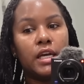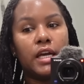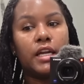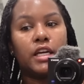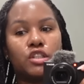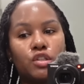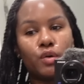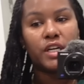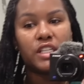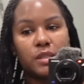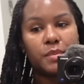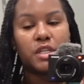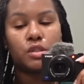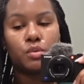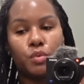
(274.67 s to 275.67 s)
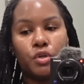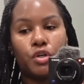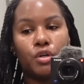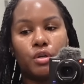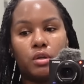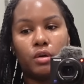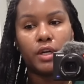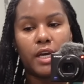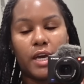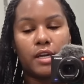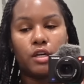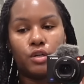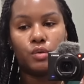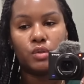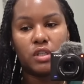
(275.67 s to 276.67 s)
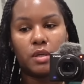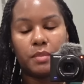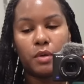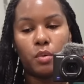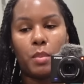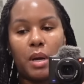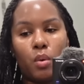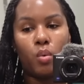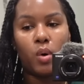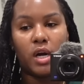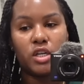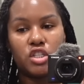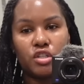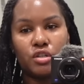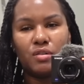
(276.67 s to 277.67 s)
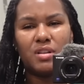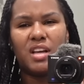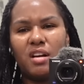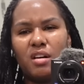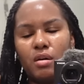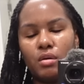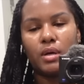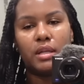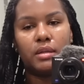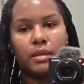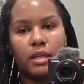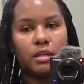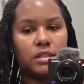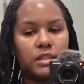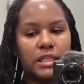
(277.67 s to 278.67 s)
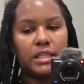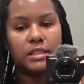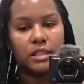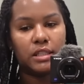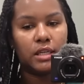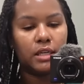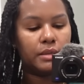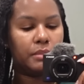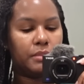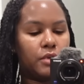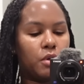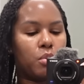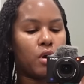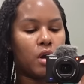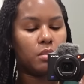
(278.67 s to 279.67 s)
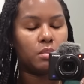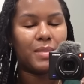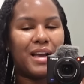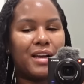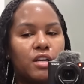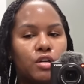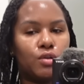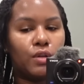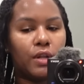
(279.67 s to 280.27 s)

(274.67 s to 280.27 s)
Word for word: And it's crazy because when you're learning how to do something by watching, you're like, oh, that looks easy, that no problem, I can do